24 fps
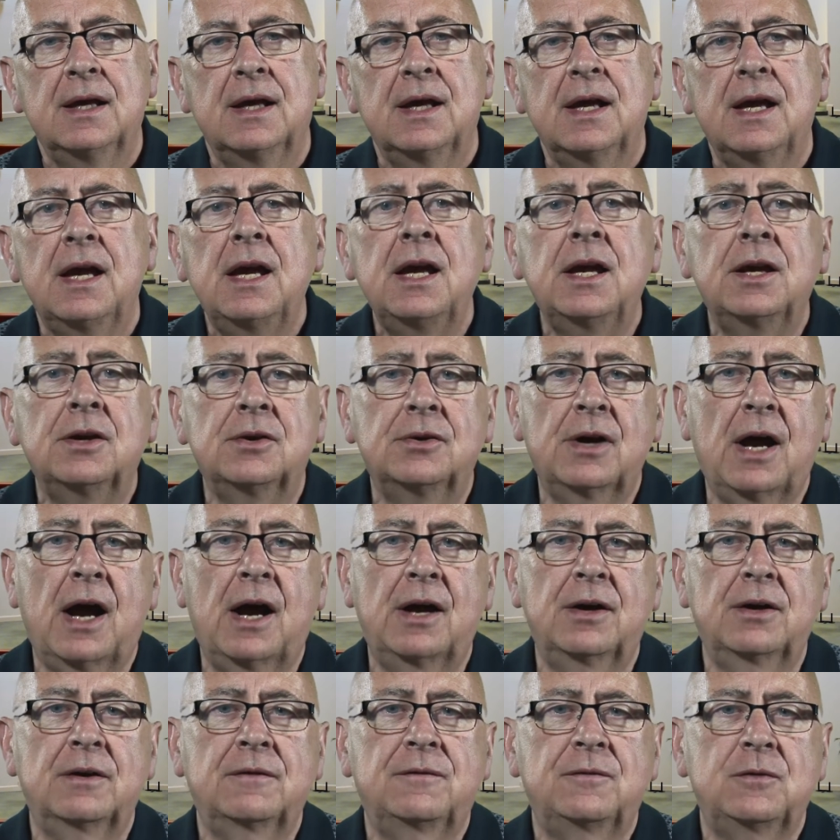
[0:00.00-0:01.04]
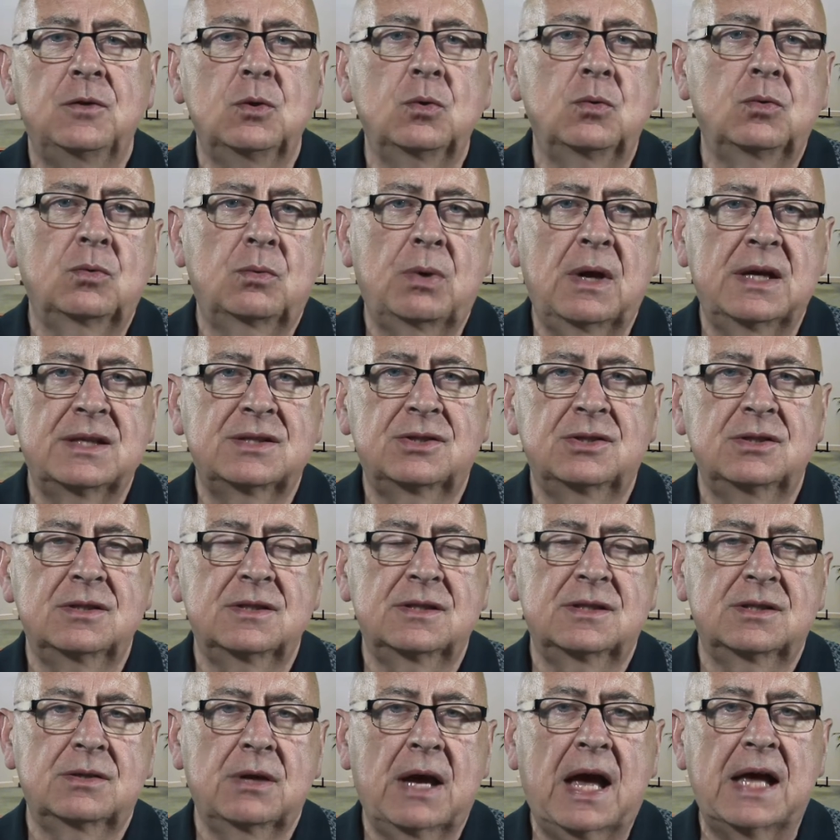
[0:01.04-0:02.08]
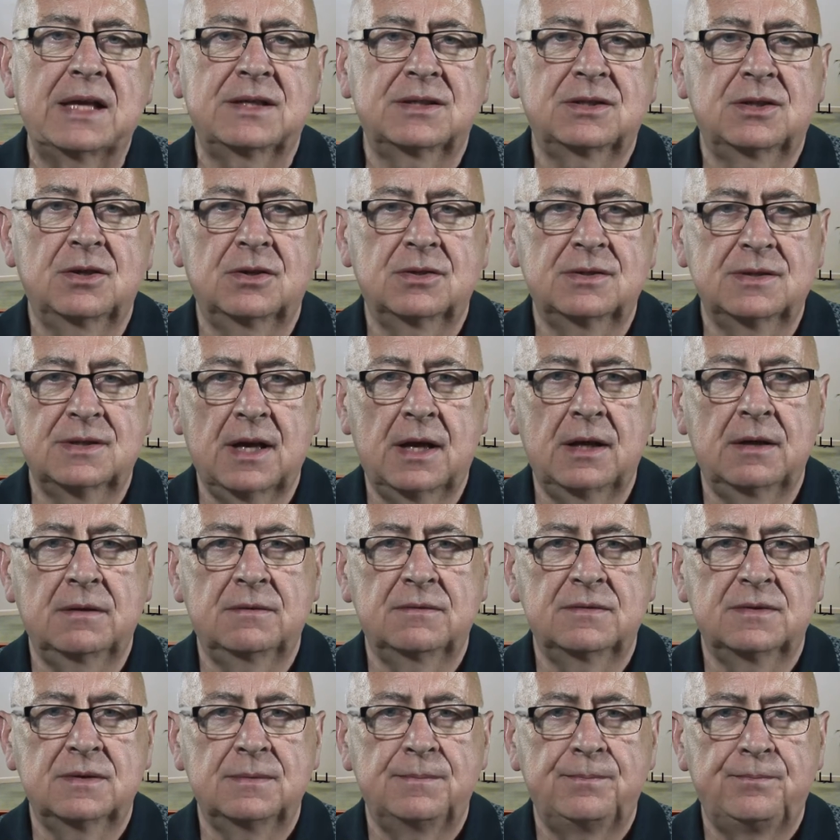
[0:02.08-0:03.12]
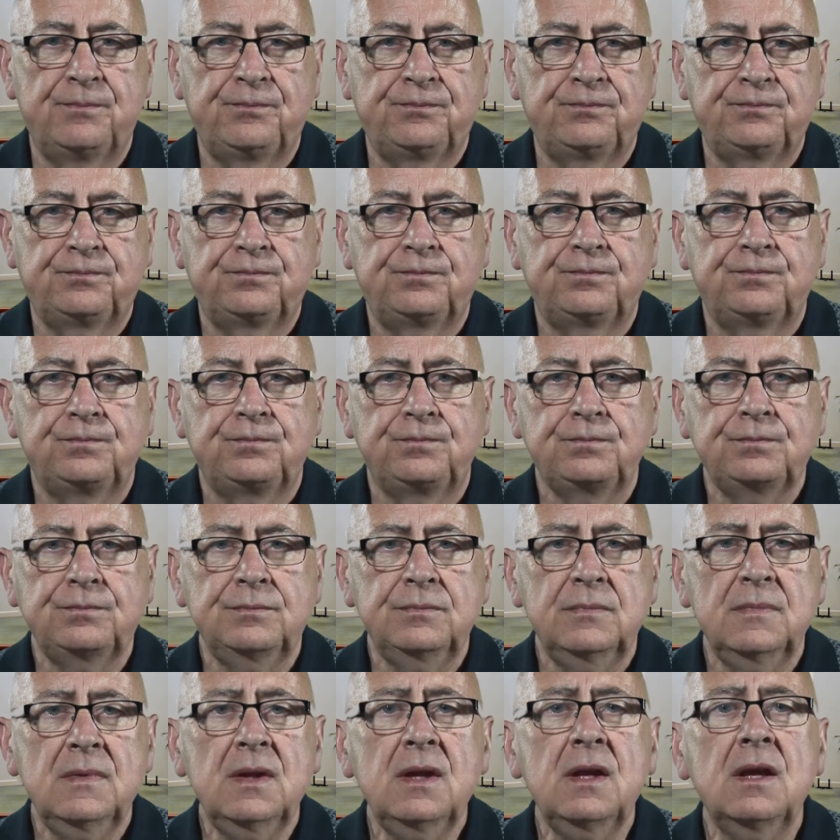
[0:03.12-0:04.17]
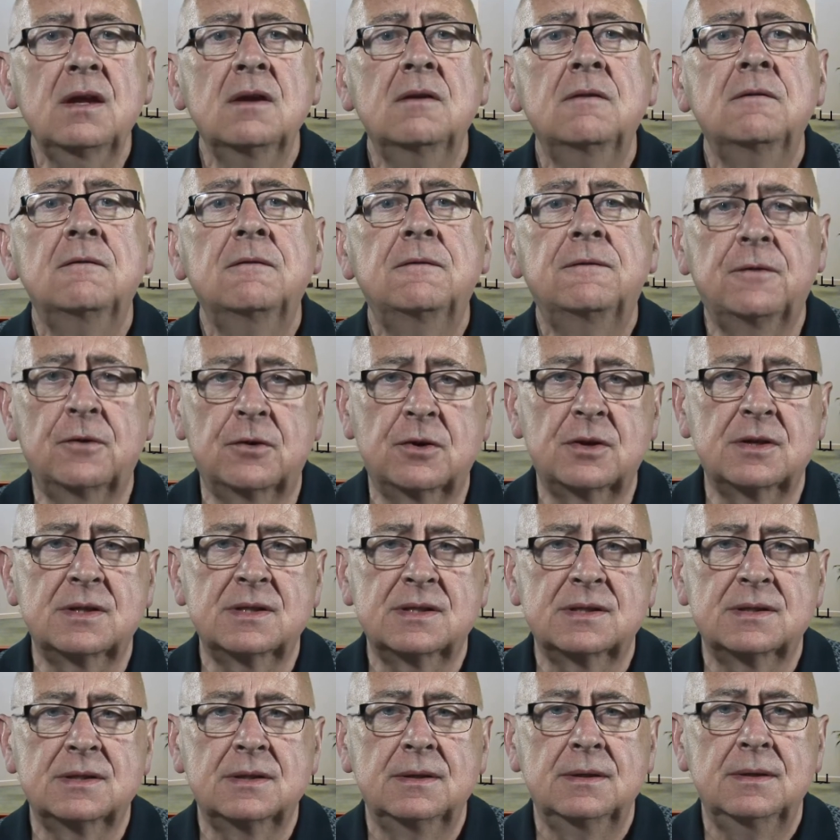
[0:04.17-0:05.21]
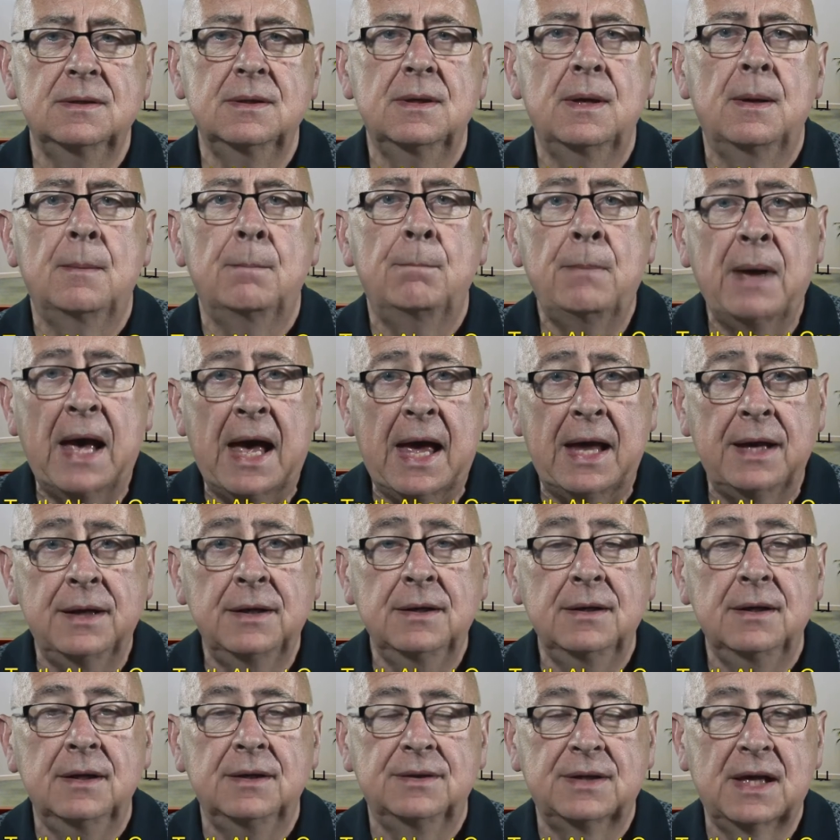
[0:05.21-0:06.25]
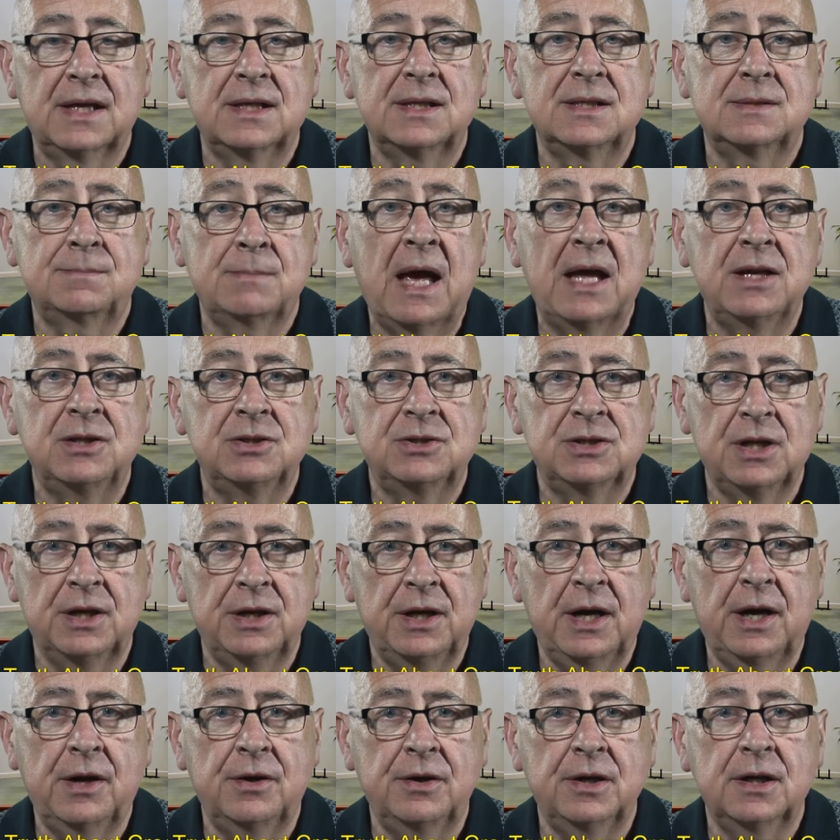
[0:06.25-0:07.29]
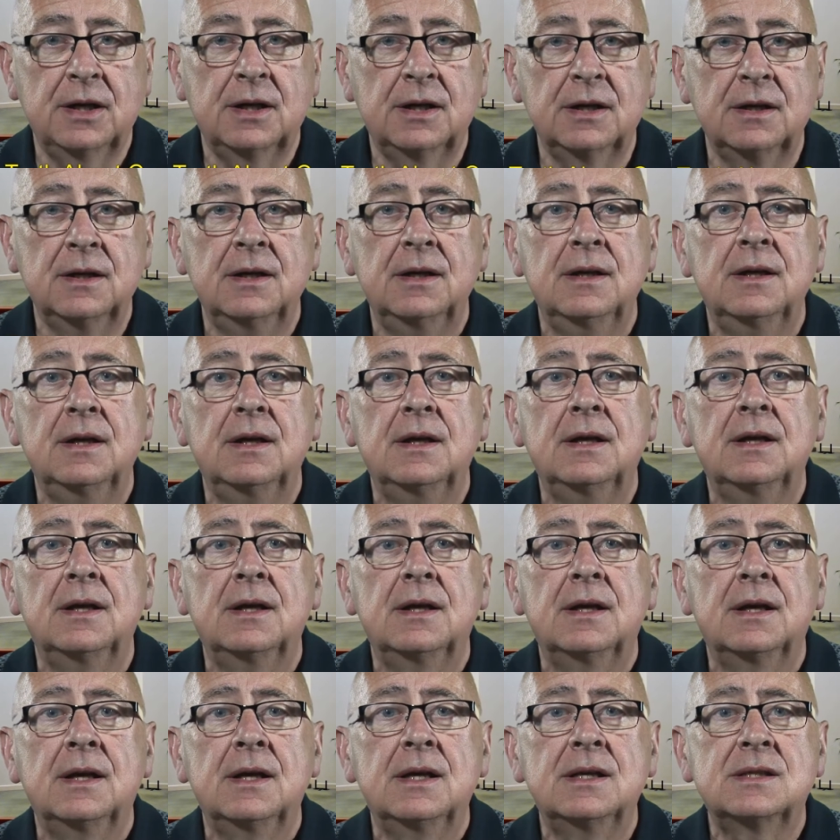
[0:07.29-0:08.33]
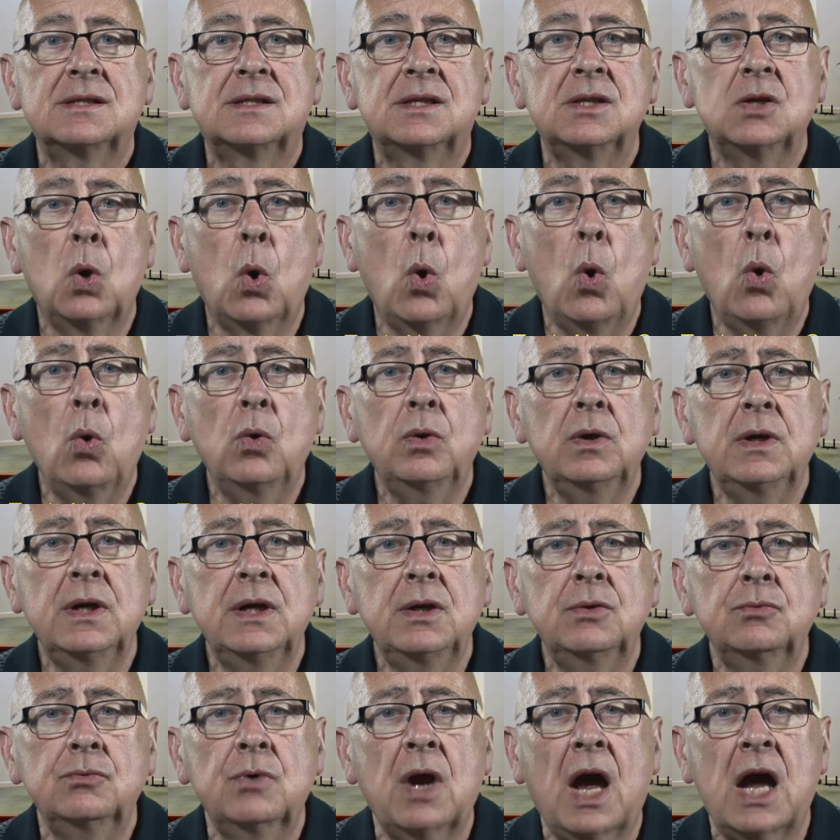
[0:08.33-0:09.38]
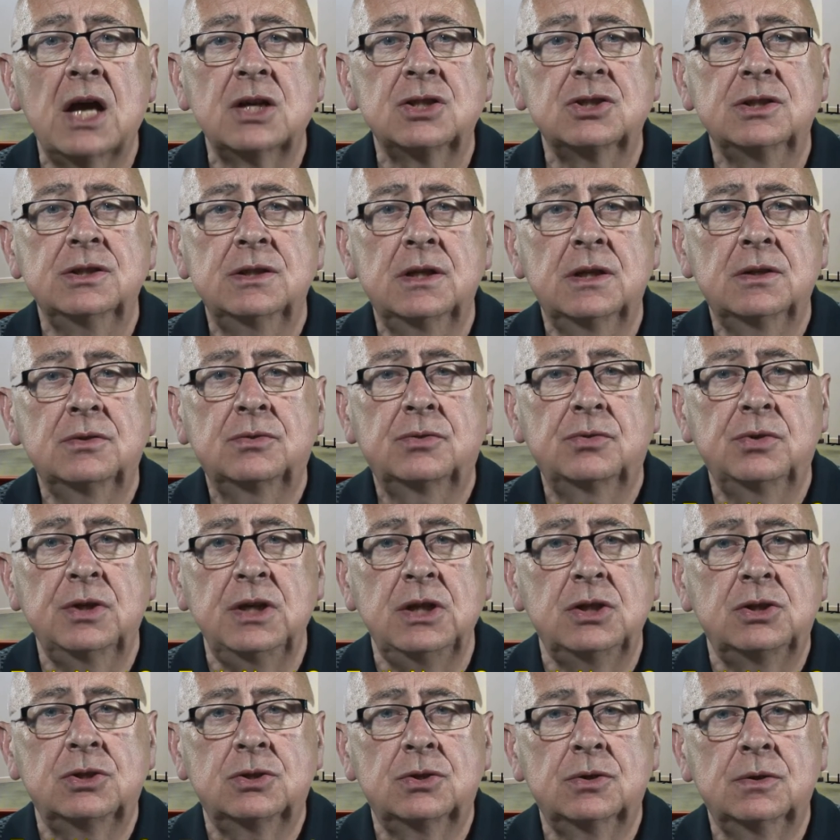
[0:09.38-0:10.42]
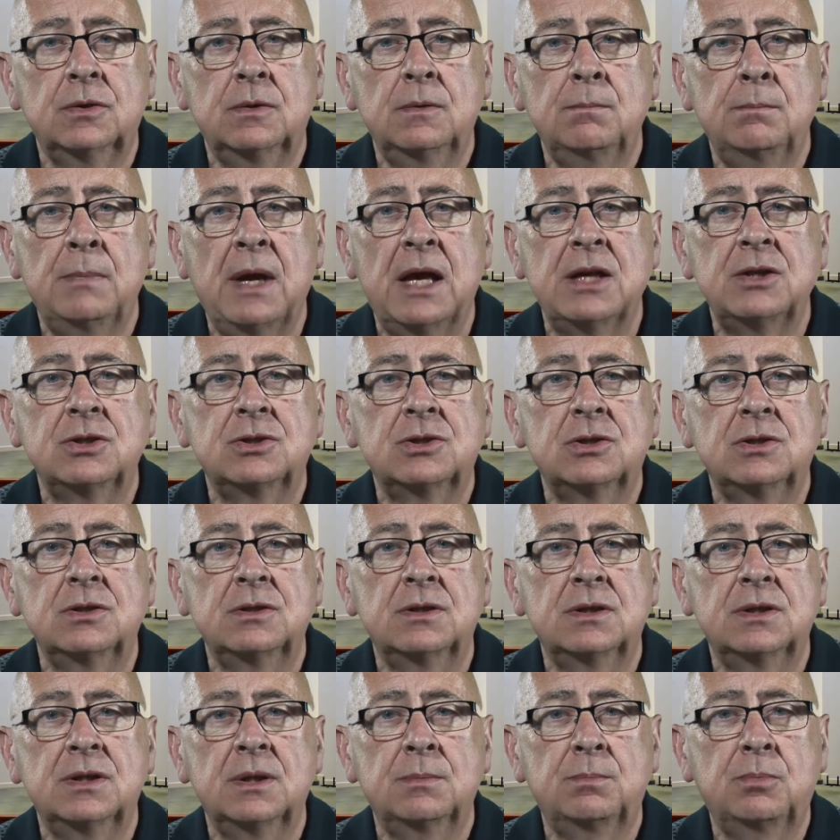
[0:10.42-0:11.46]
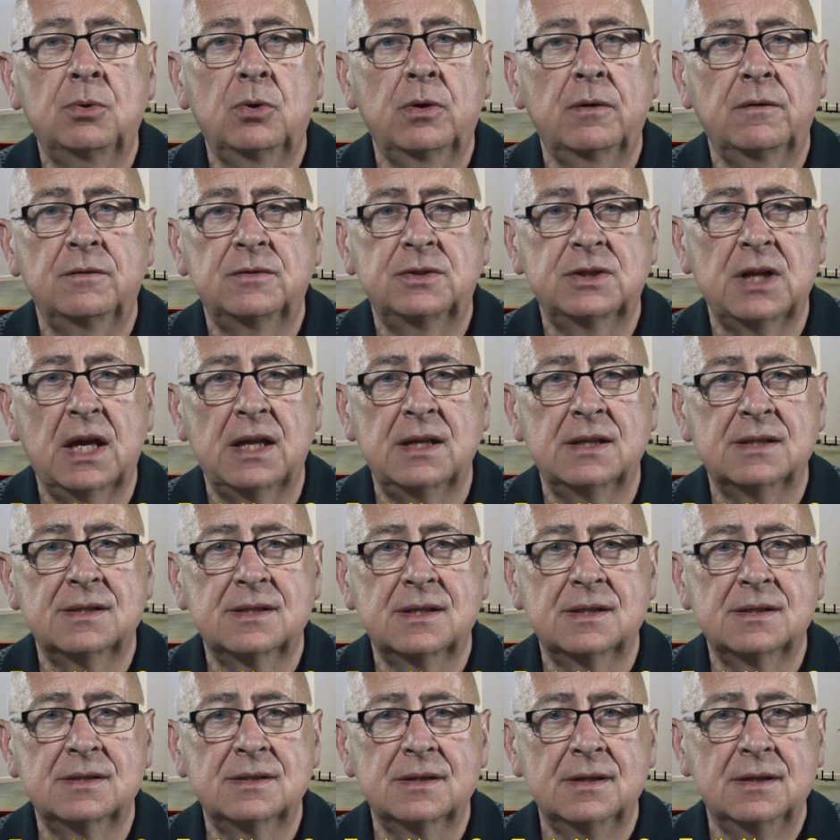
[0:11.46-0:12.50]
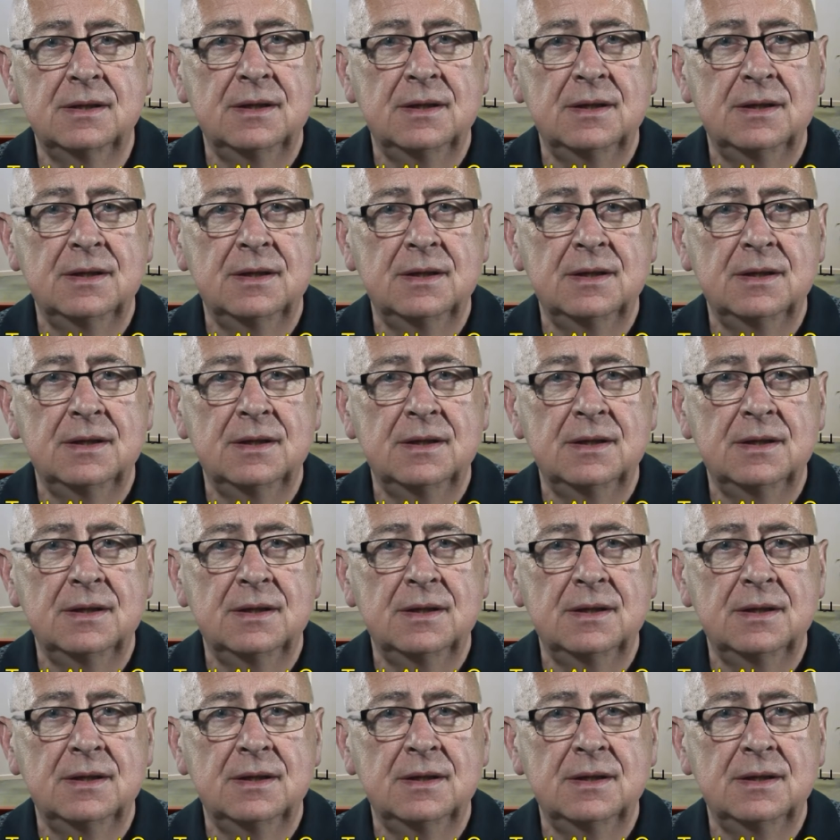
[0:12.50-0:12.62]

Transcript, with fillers: Here are a few questions to ask yourselves. First, man, that is man generic, is the only rational creature mentioned in the book of Genesis.